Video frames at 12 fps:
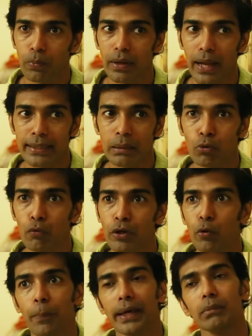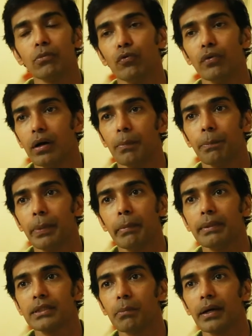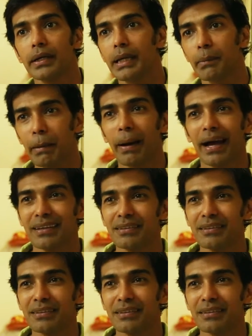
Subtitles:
like the movie, you pay me some money in my bag.